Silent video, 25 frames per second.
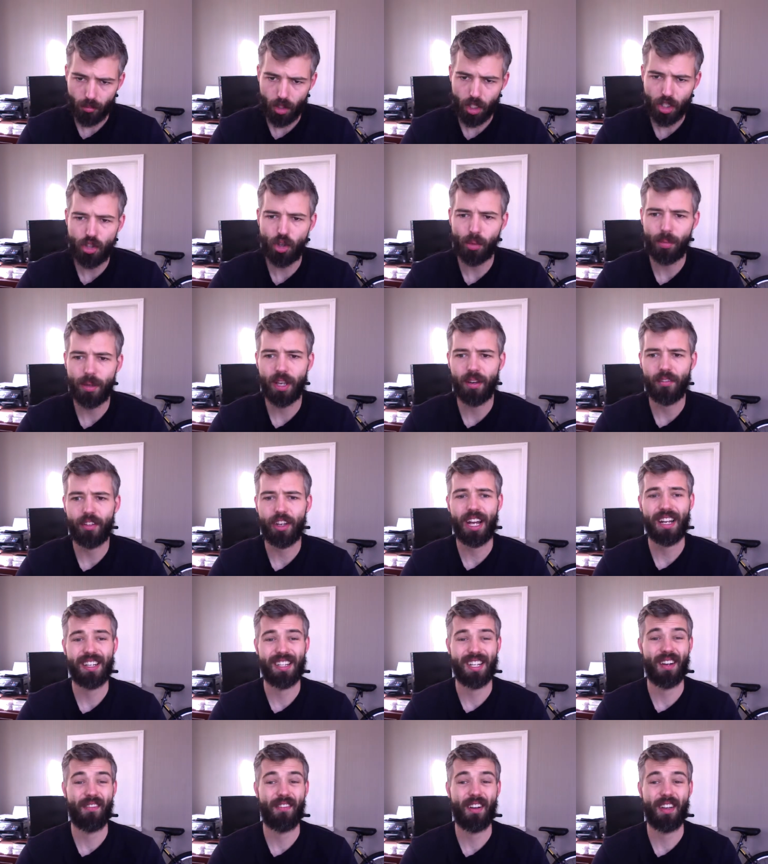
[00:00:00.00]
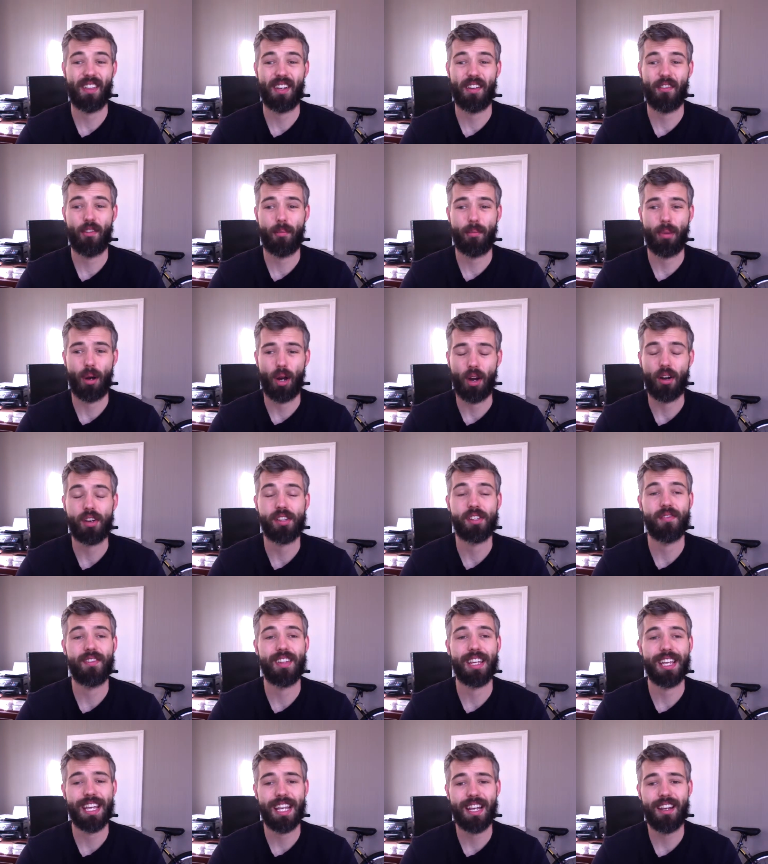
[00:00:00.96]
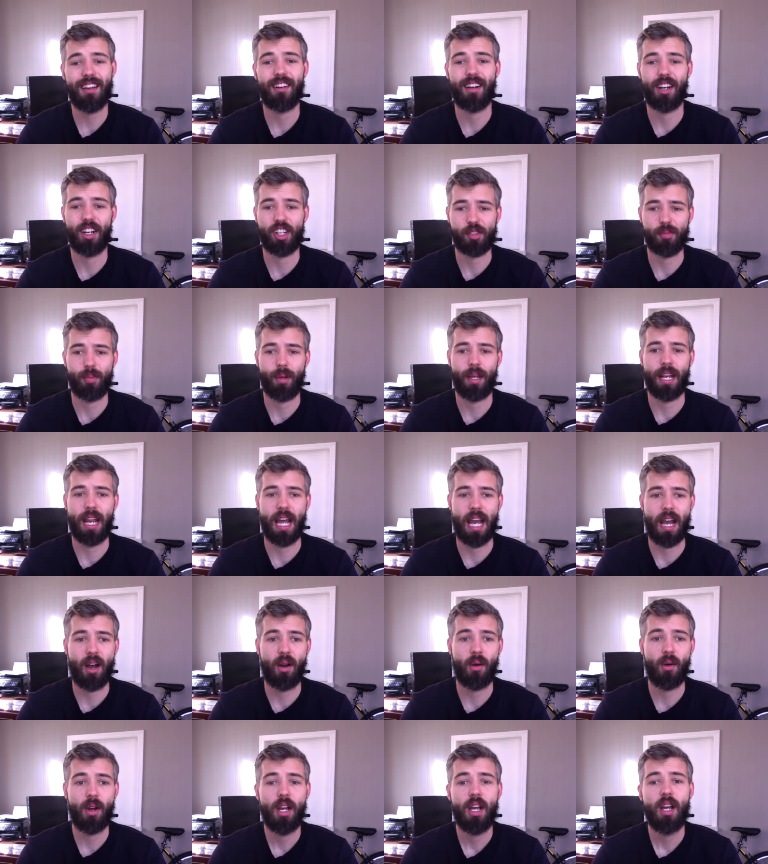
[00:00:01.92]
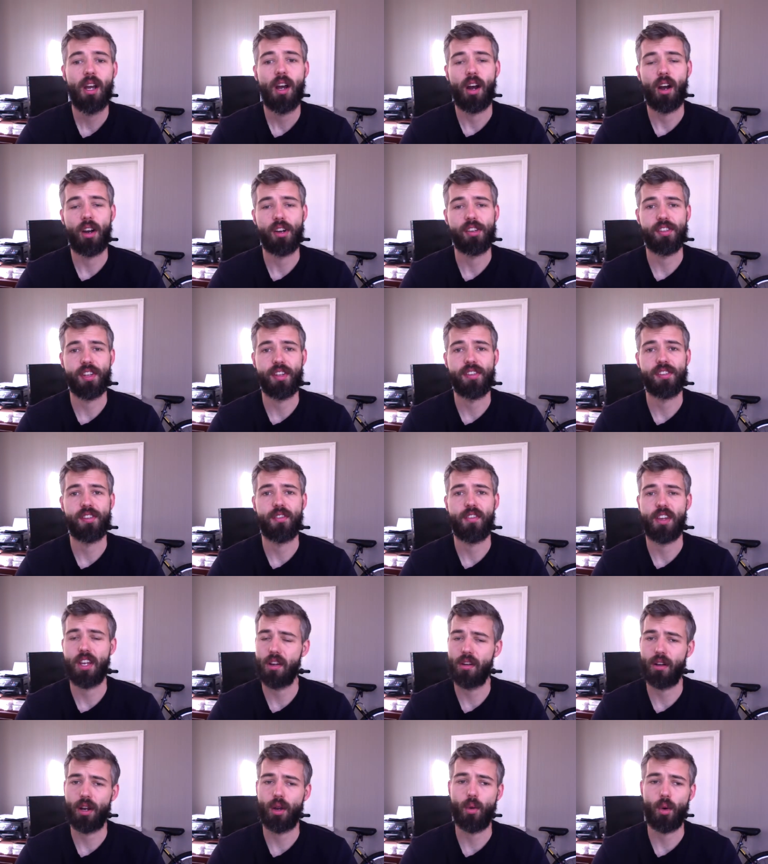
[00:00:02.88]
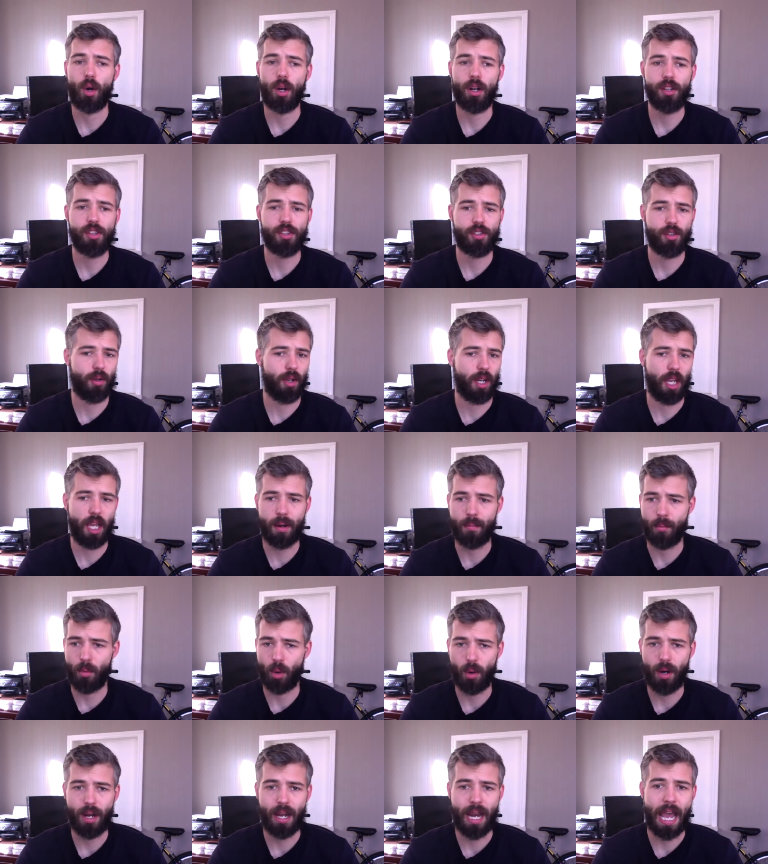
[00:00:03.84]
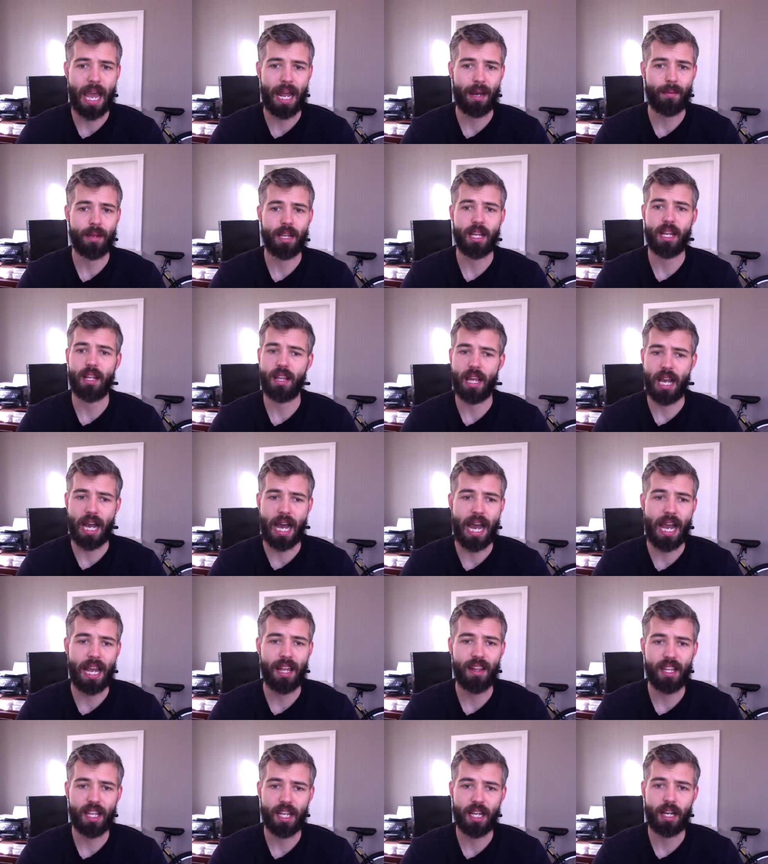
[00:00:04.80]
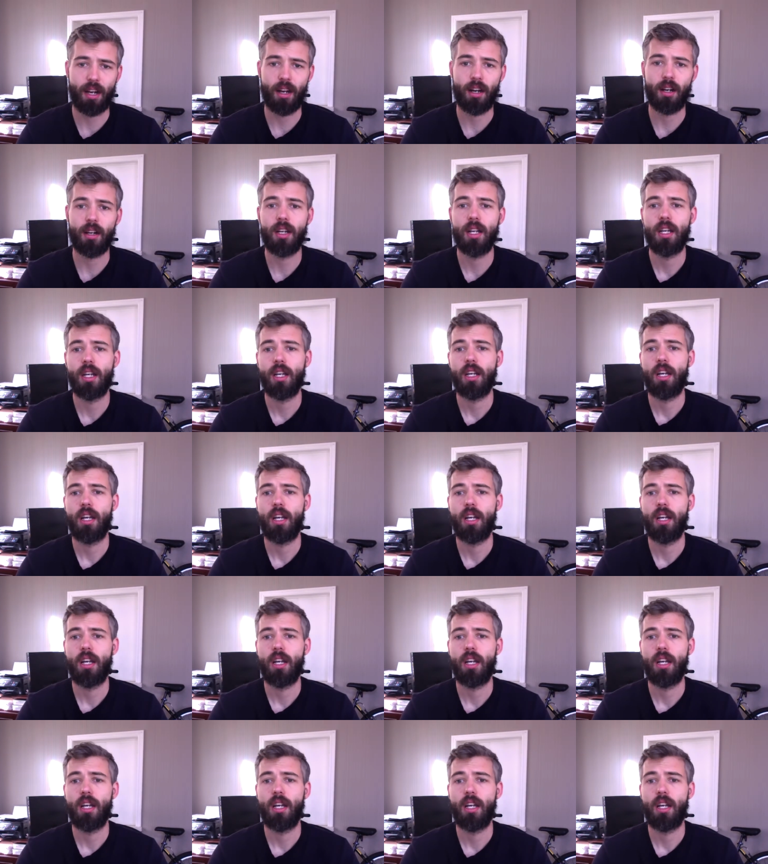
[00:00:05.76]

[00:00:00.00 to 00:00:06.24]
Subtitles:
You'll be able to identify the different parts of the ear and explain how our sense of hearing works. So again, more anatomy, the eye and the ear.